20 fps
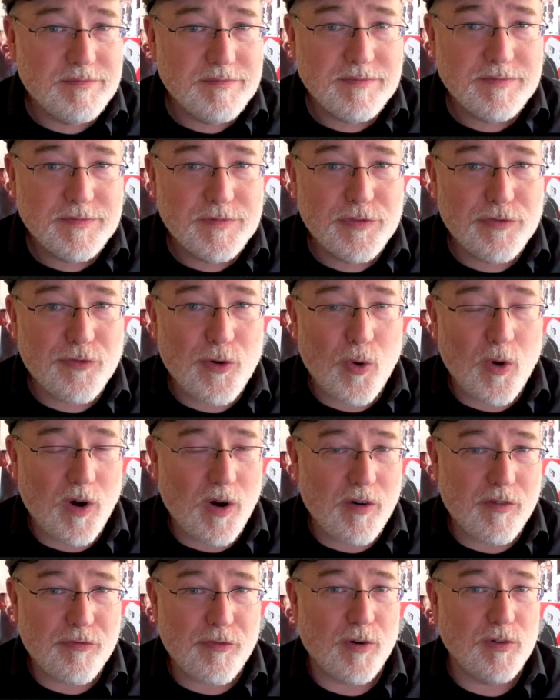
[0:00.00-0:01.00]

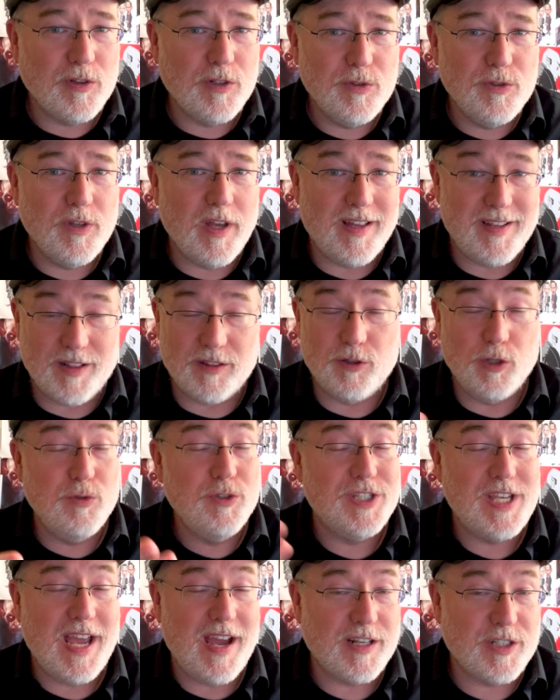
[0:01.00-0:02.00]
for, for Lu uh,
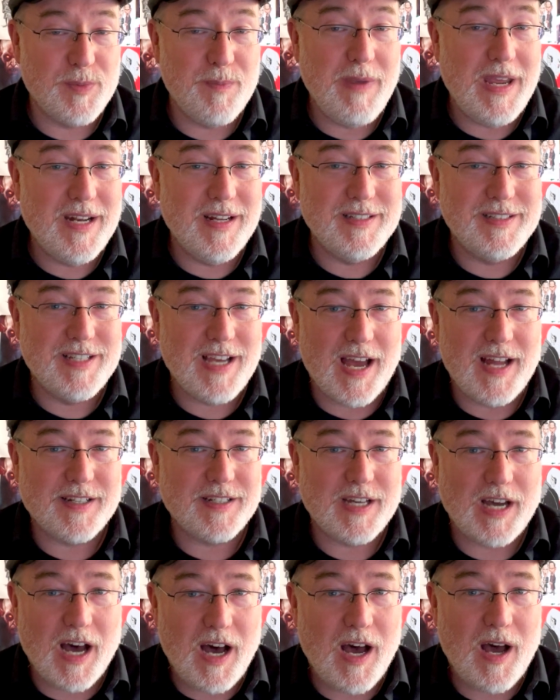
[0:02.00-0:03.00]

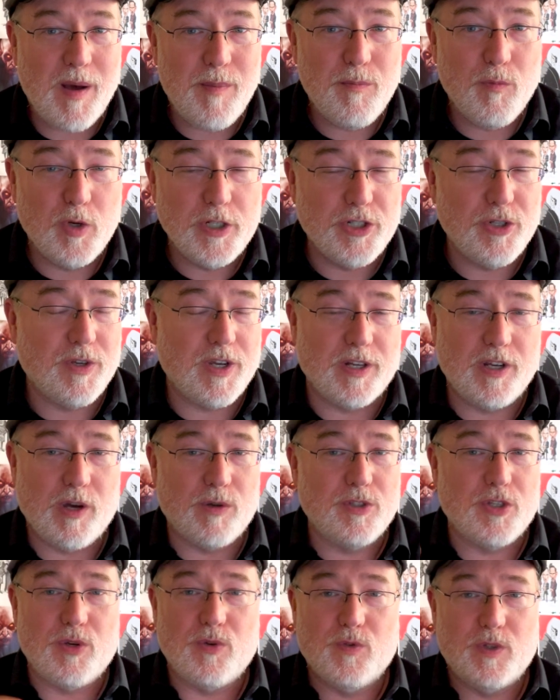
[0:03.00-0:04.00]
lucyxmina.com, which you can
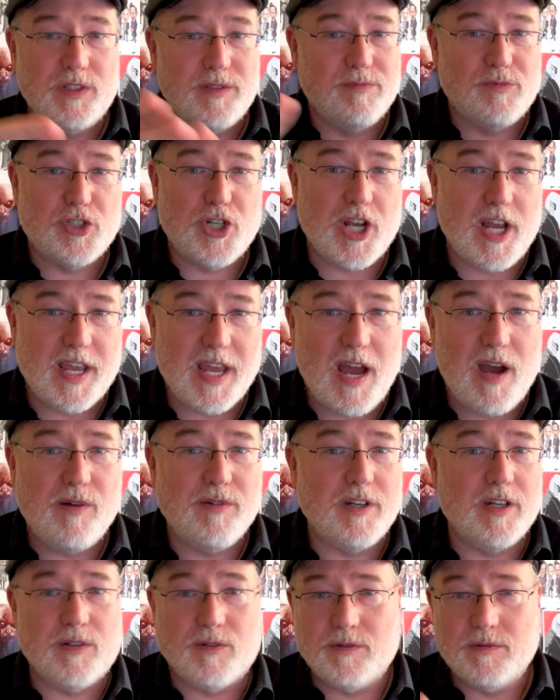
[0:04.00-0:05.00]
go to and check out,
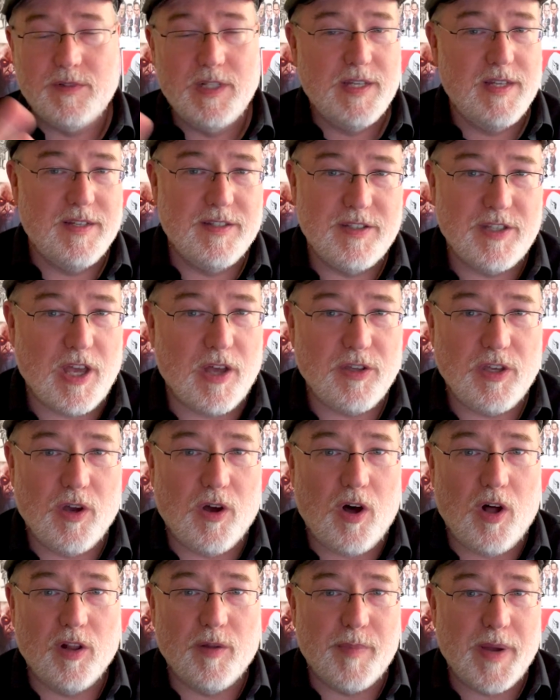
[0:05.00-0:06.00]
and it'll tell you
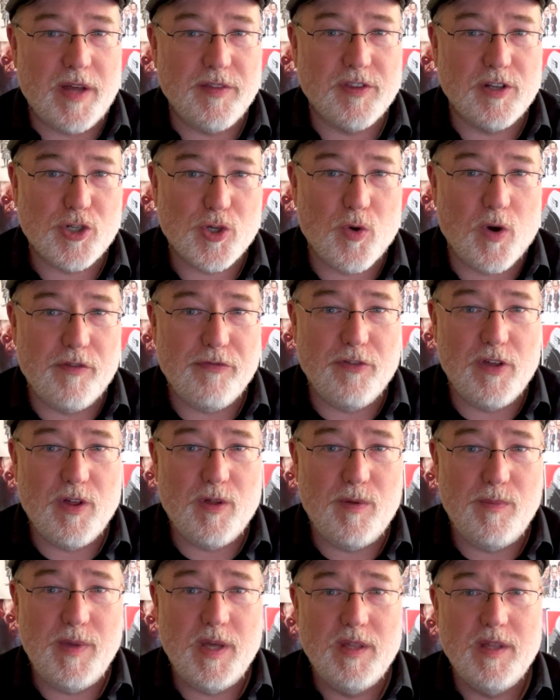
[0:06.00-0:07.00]
all about the short
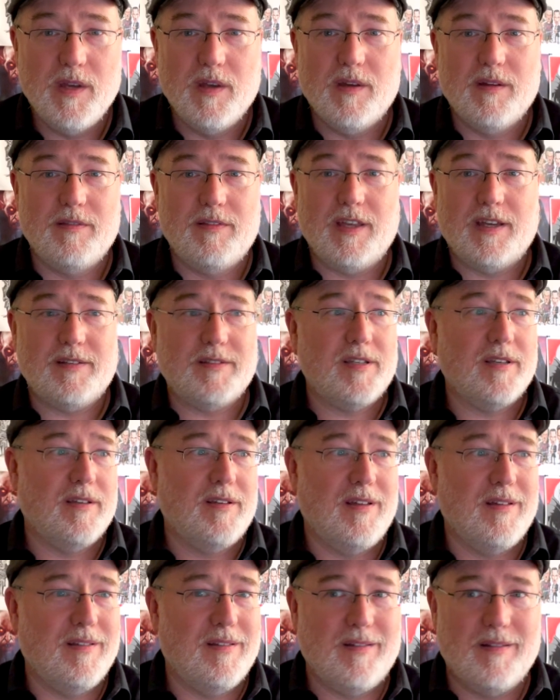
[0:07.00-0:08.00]
film that
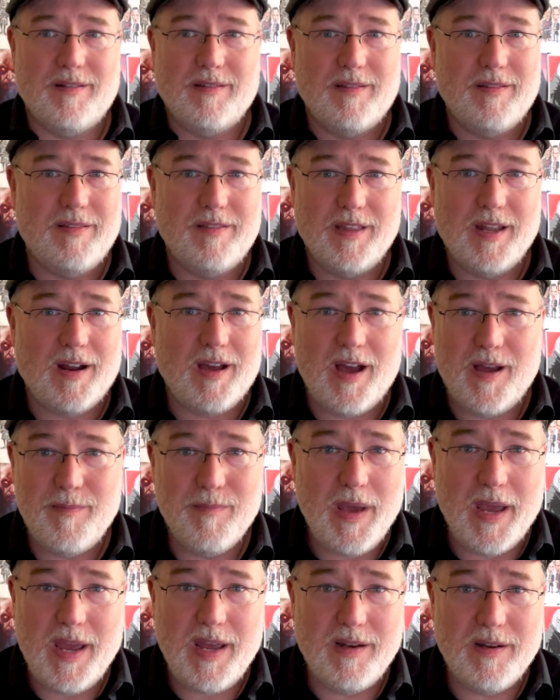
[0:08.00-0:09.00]
that I
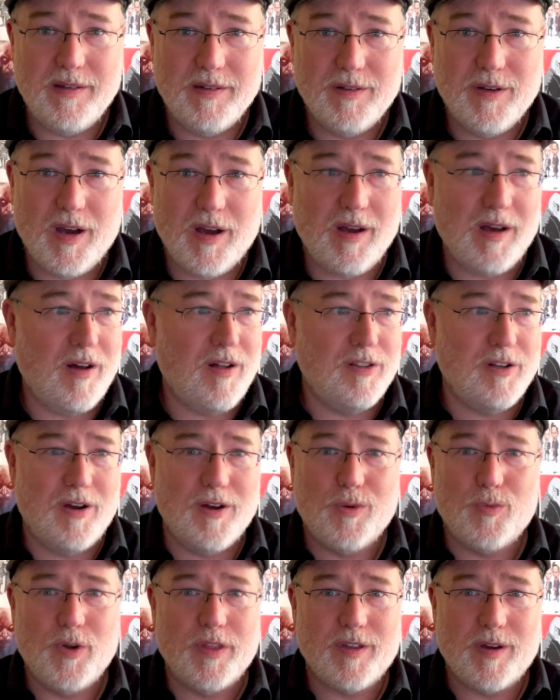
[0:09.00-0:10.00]
made uh,
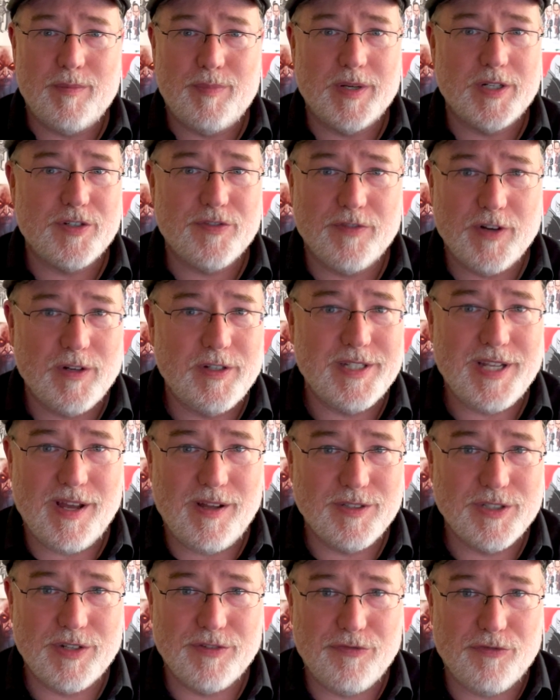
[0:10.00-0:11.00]
along with a bunch of very
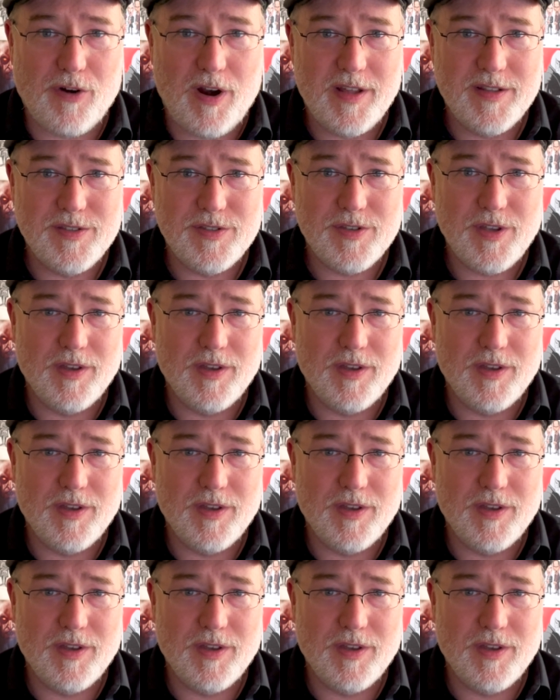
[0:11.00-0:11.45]
talented friends.